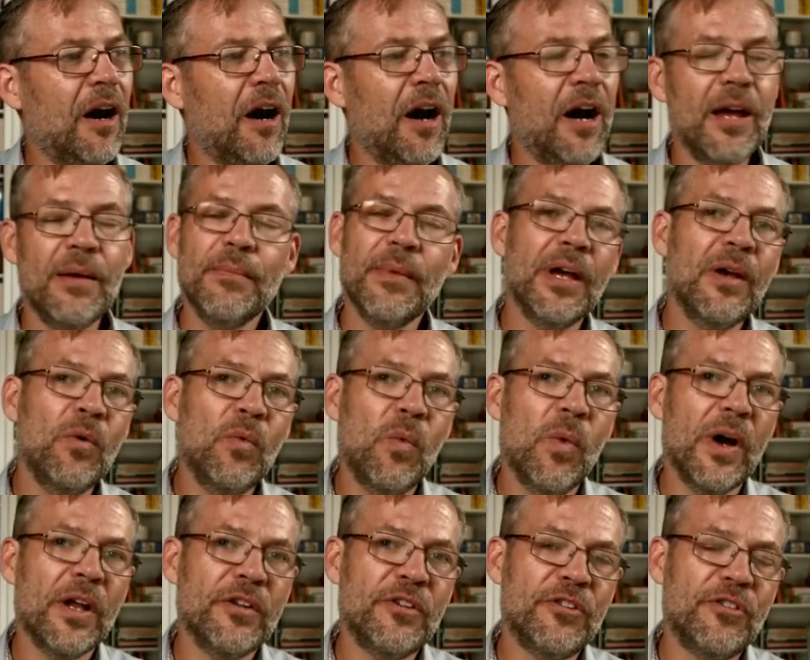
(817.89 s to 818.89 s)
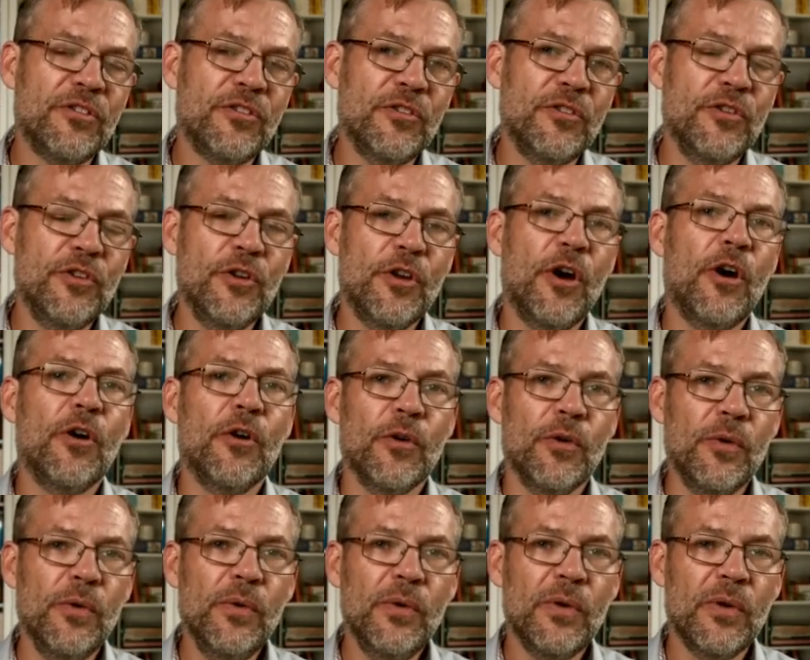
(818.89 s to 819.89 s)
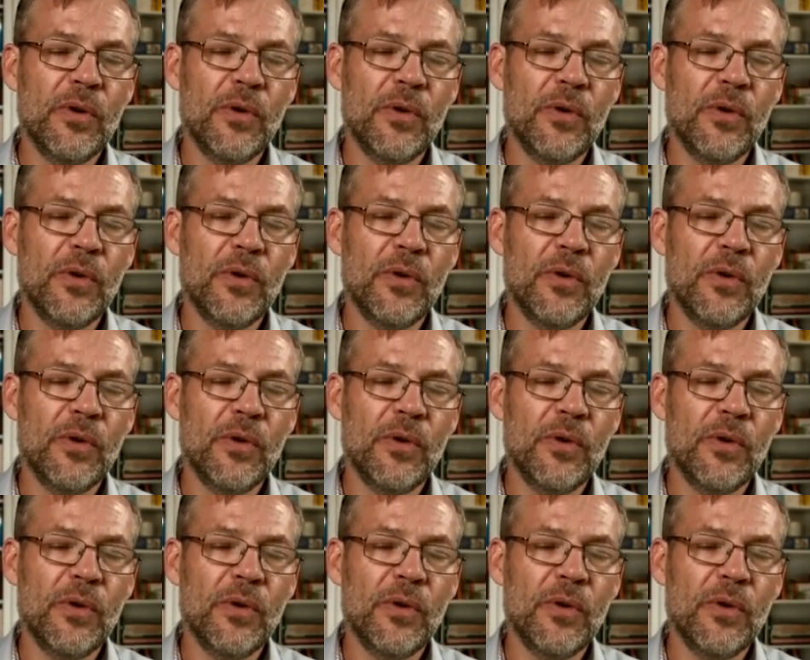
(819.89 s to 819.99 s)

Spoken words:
I may want to know